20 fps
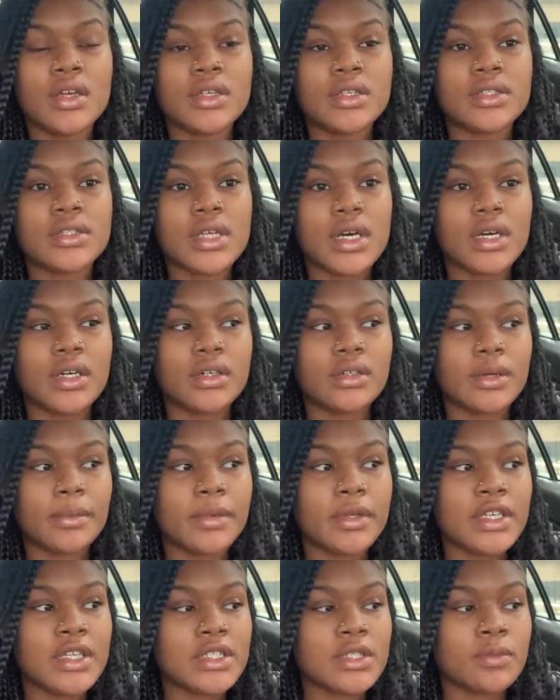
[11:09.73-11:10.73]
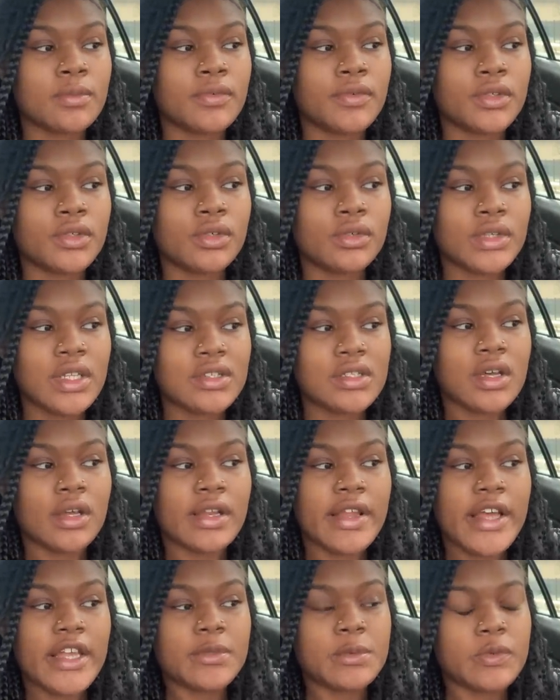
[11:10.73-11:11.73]
So I'm gonna get some food that's gonna
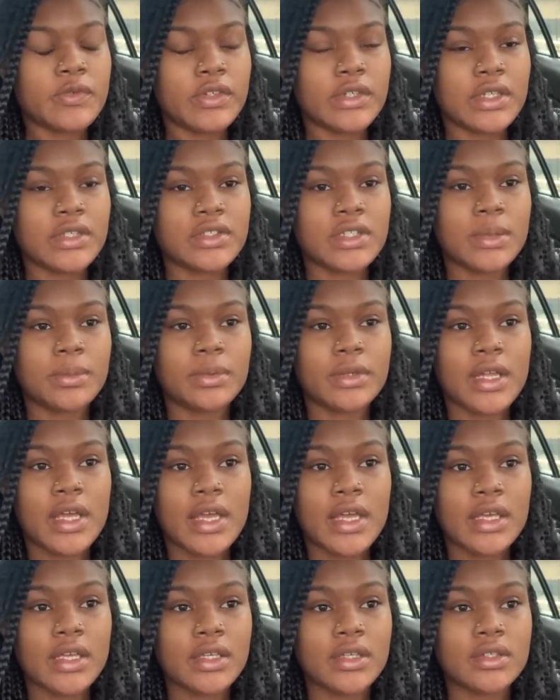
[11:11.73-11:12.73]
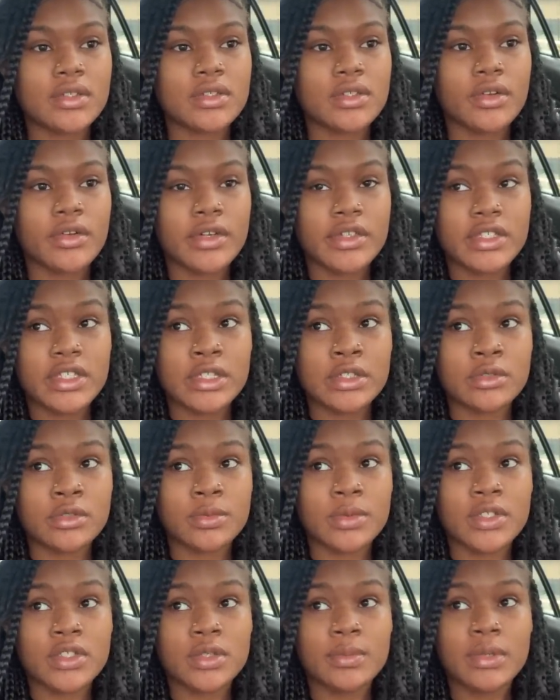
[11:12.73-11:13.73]
last me for the next couple days. Chrissy's
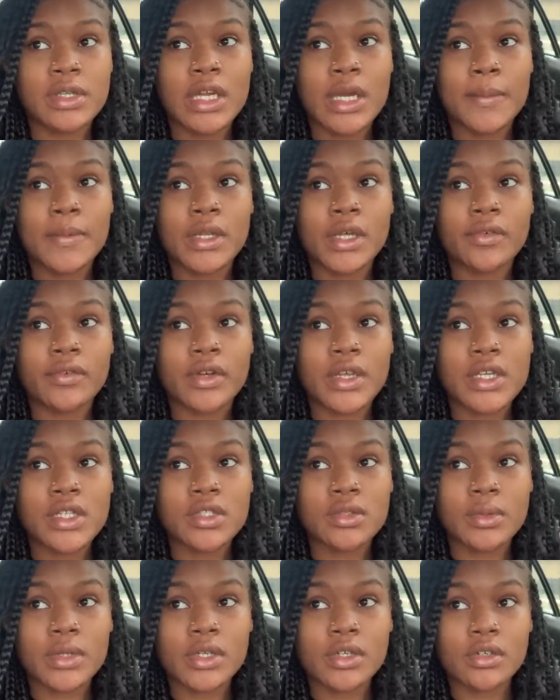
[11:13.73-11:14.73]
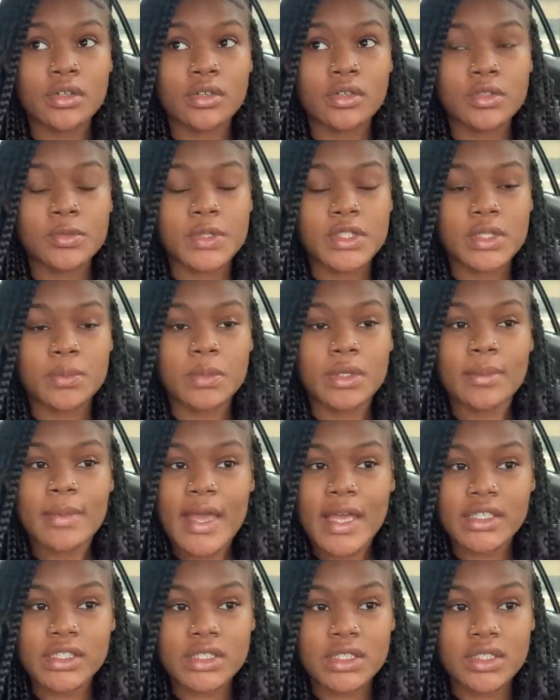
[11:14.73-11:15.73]
supposed to be coming over as well. We're supposed to be
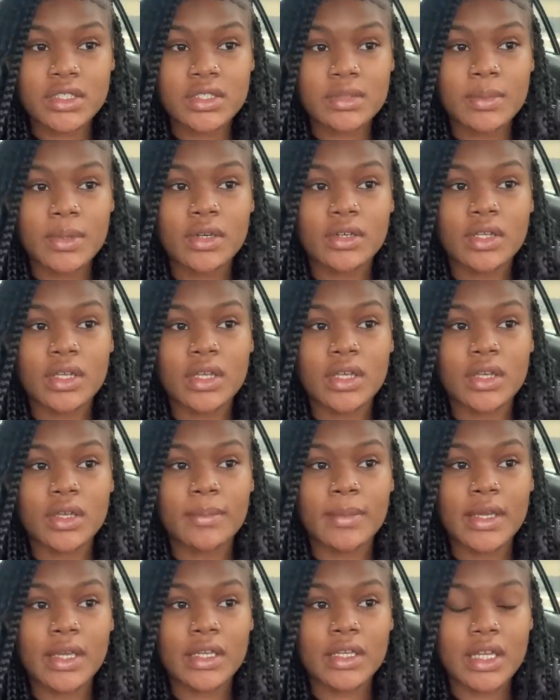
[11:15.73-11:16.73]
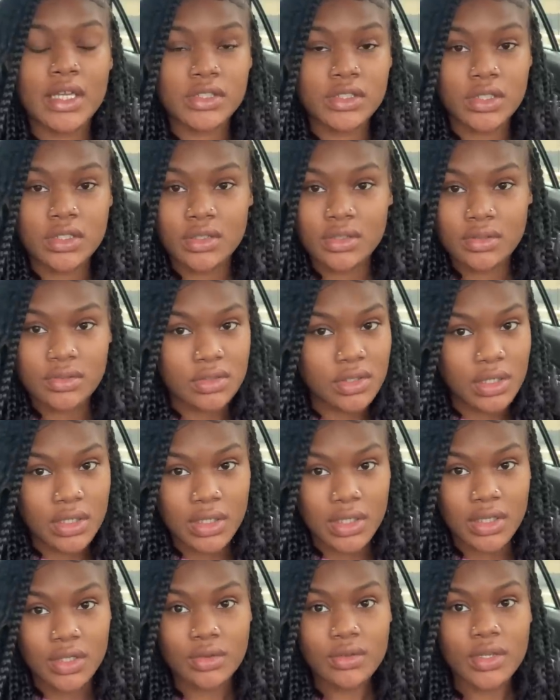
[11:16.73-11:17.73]
matching, smoking, making nachos,
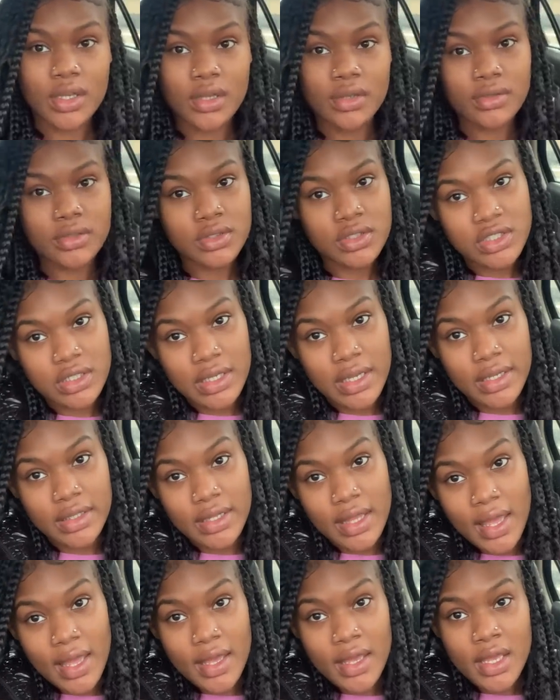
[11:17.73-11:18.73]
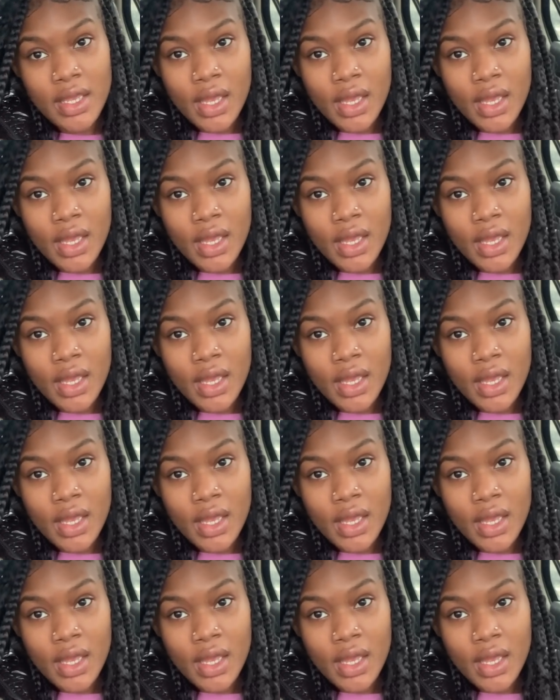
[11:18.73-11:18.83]
cooking, you know, shit like that.